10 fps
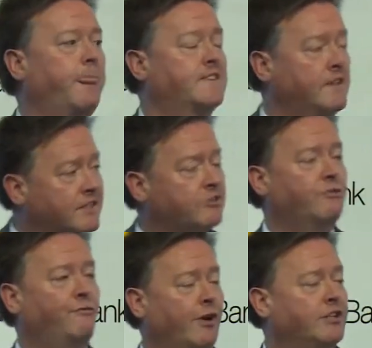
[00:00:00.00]
So I said,
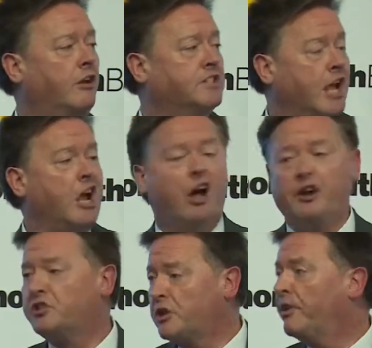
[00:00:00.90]
$240, I
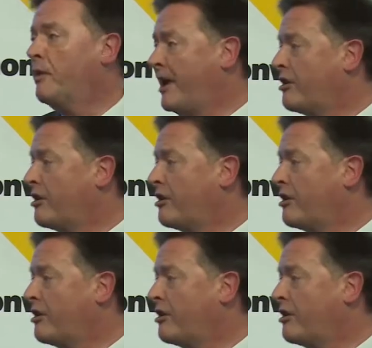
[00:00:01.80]
know something about